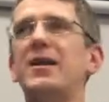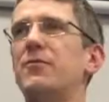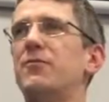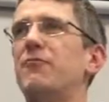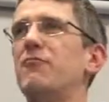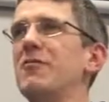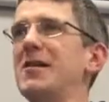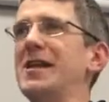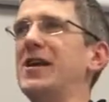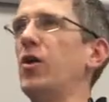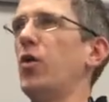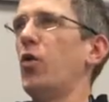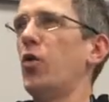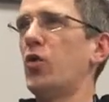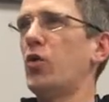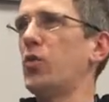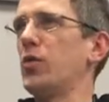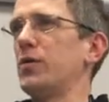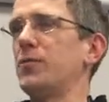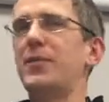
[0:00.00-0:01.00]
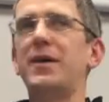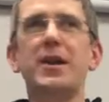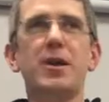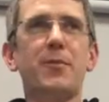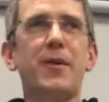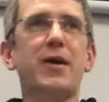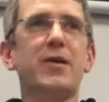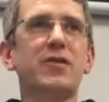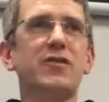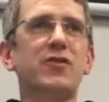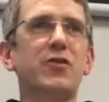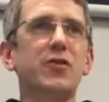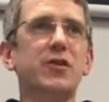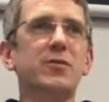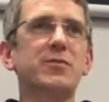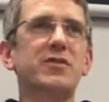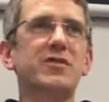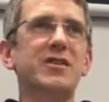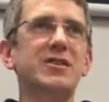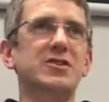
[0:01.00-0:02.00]
and a really awkward bit about a
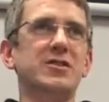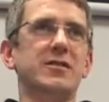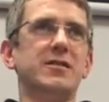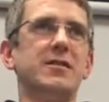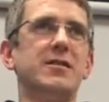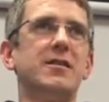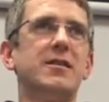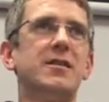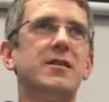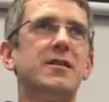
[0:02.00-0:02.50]
circumcision.